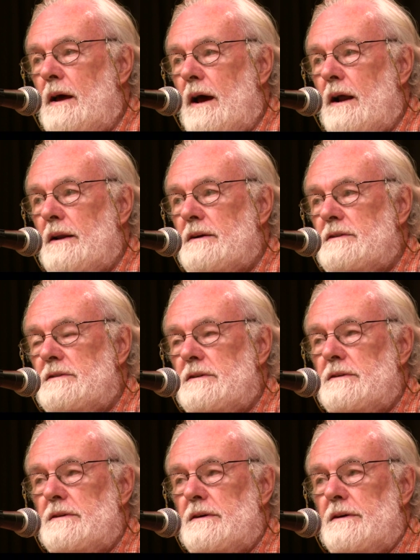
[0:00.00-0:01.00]
Alex
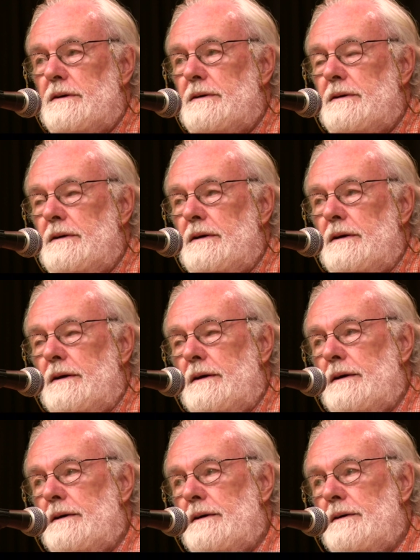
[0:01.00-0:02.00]
and
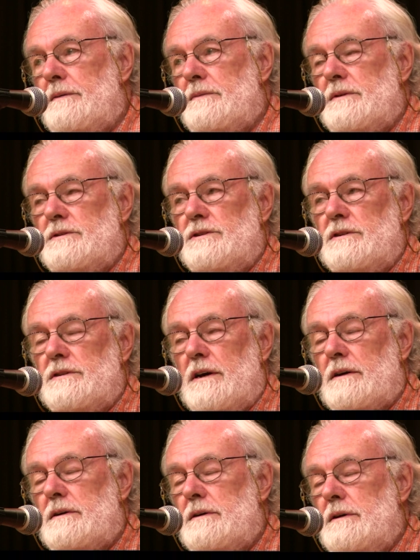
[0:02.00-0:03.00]
with
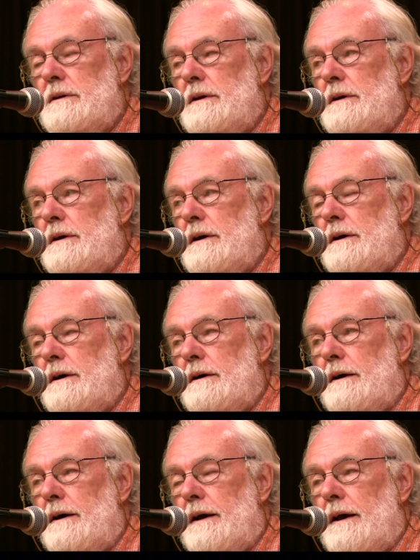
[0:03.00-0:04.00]
Zizek.
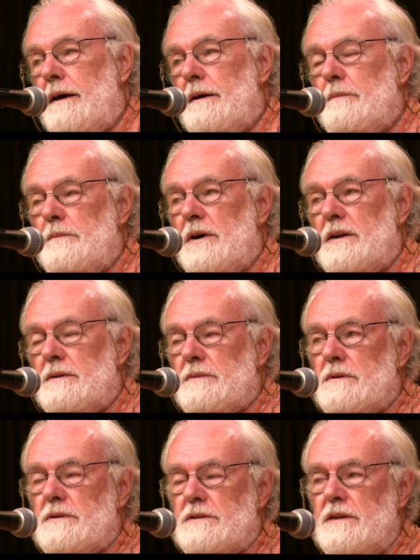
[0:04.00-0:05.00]
But it
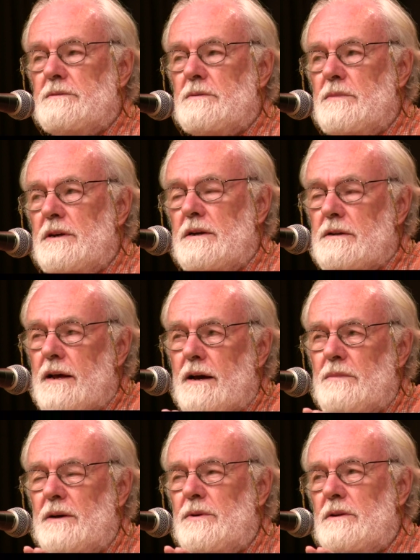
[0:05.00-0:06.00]
seemed to me
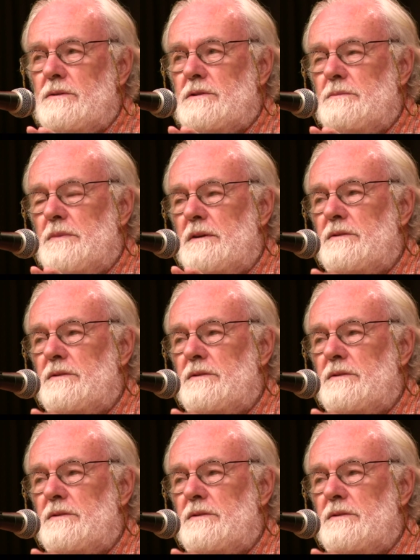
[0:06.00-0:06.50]
that maybe there was a bit